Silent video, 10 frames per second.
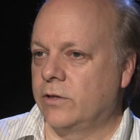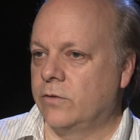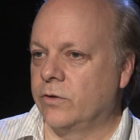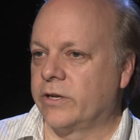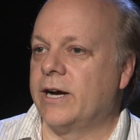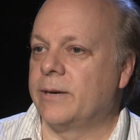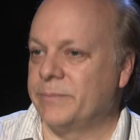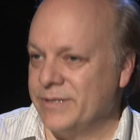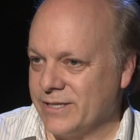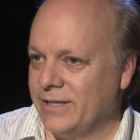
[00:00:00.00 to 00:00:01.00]
clover to
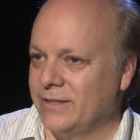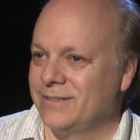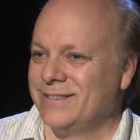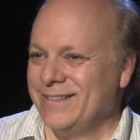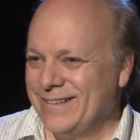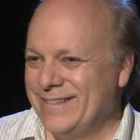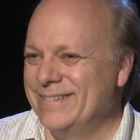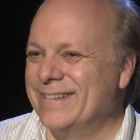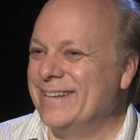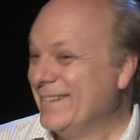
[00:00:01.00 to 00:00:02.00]
compensate,
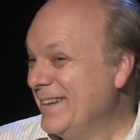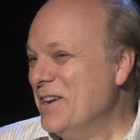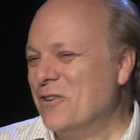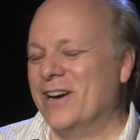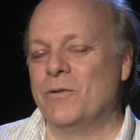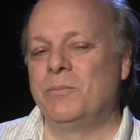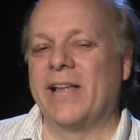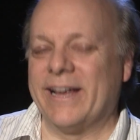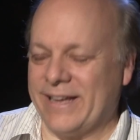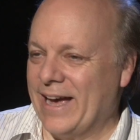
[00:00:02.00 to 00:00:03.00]
right? Or have a
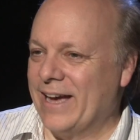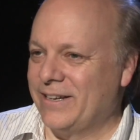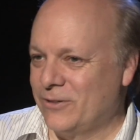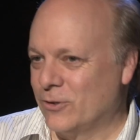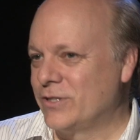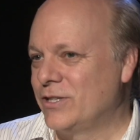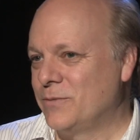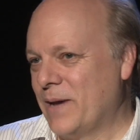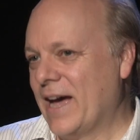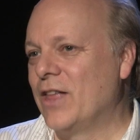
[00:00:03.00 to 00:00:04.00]
black cat cross his
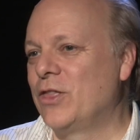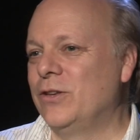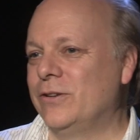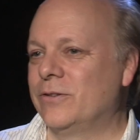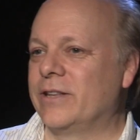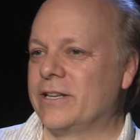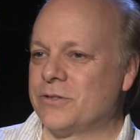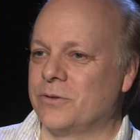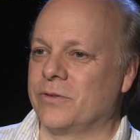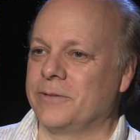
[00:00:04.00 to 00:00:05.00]
path, or that
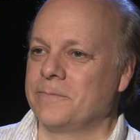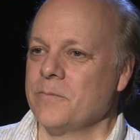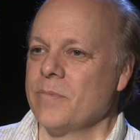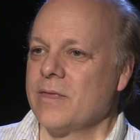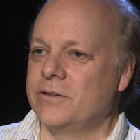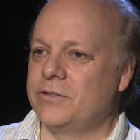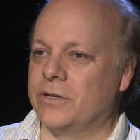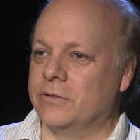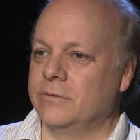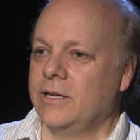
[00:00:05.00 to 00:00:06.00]
sort of thing.
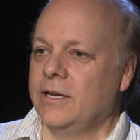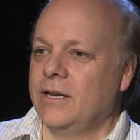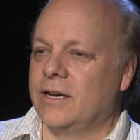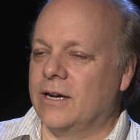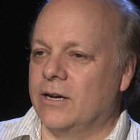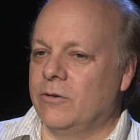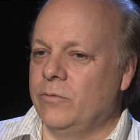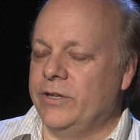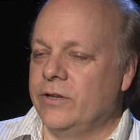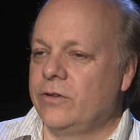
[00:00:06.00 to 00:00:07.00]
So
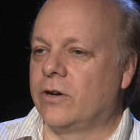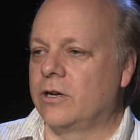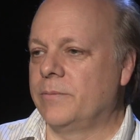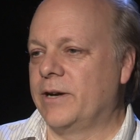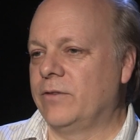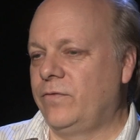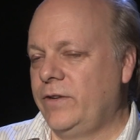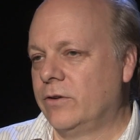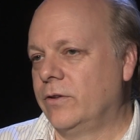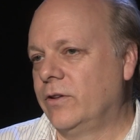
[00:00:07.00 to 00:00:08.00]
we did talk about
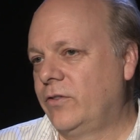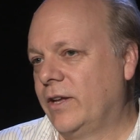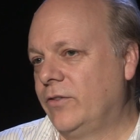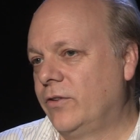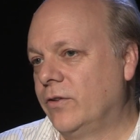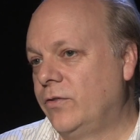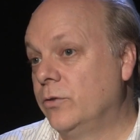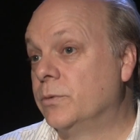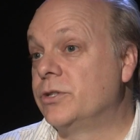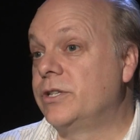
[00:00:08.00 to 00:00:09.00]
fear in the sense of
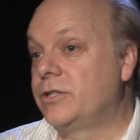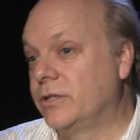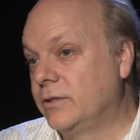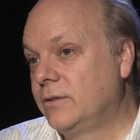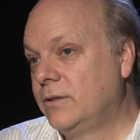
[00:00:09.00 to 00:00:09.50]
superstition,